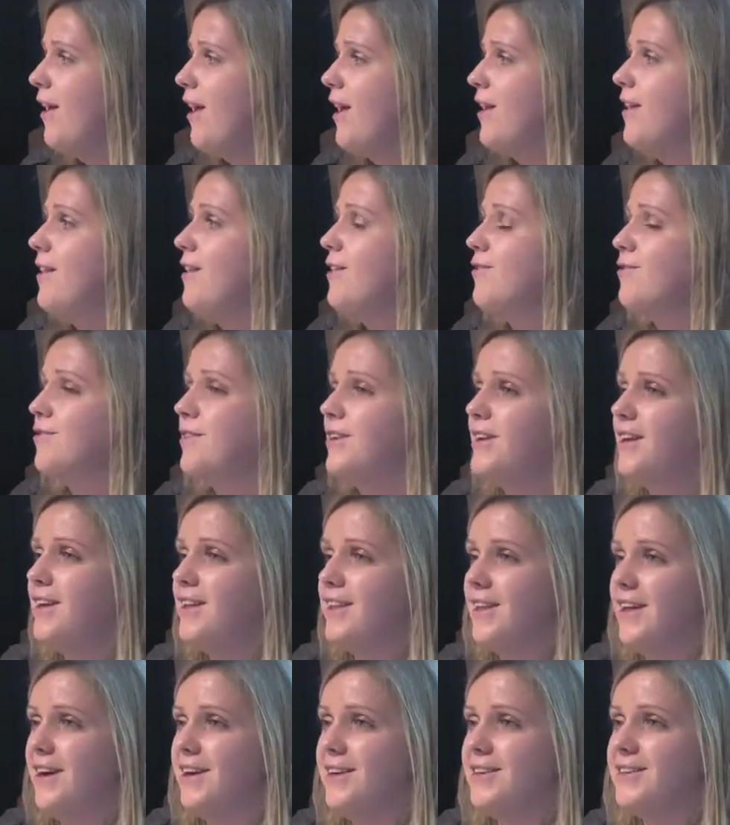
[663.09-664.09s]
and he
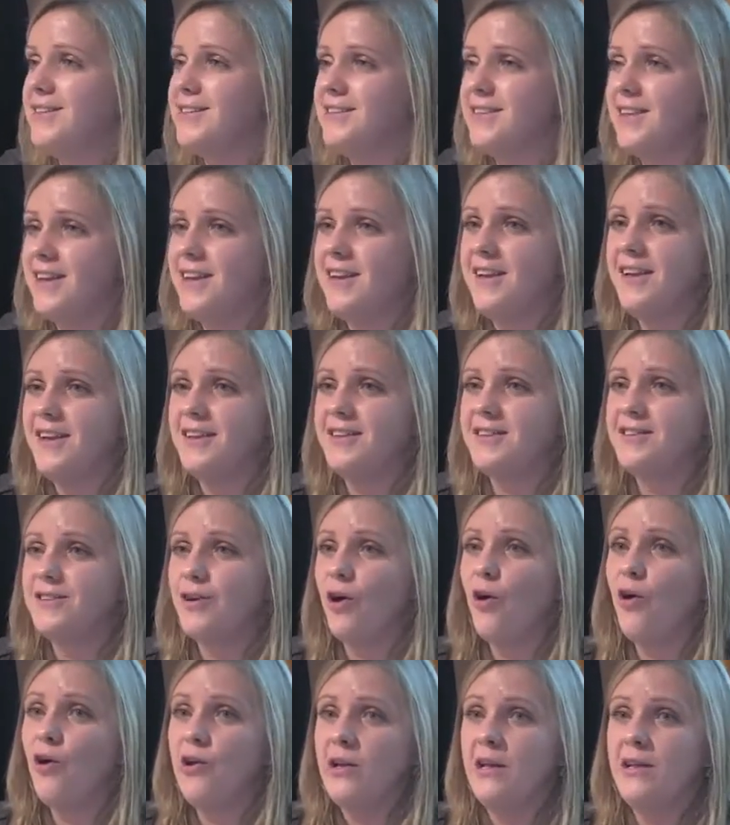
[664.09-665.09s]
realized that he's
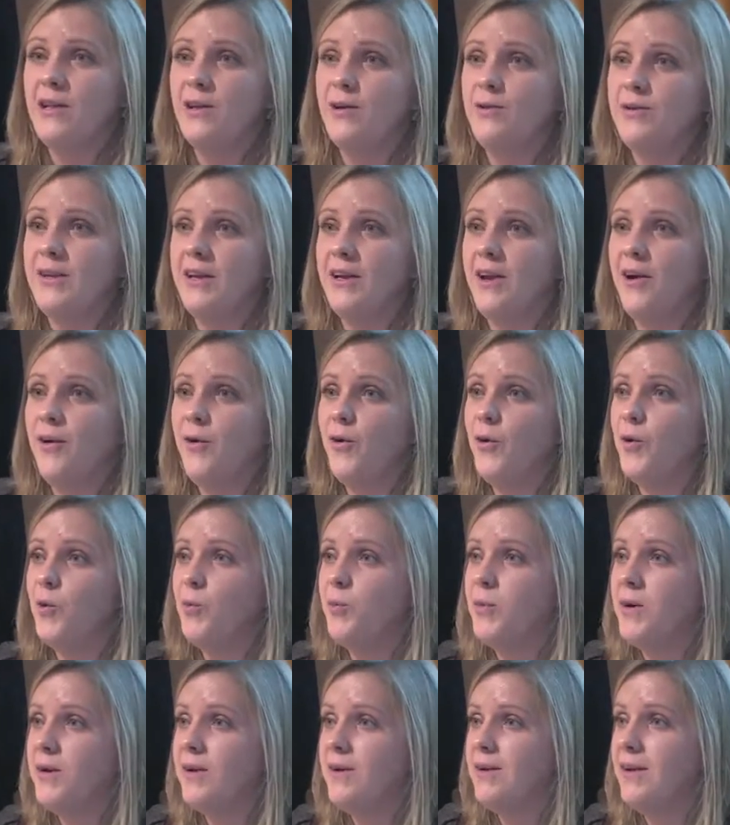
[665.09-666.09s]
all alone at
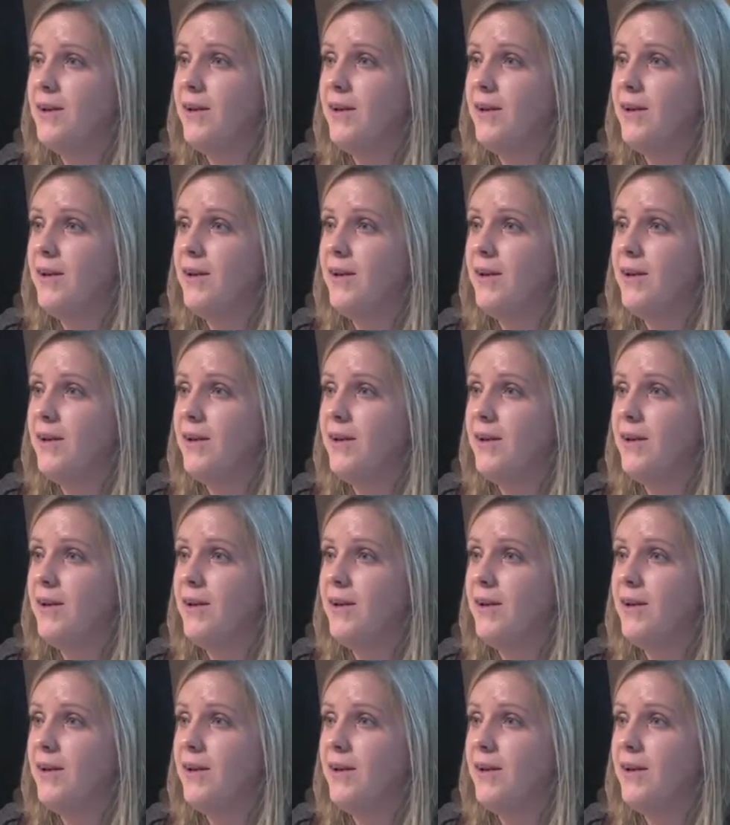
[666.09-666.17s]
home.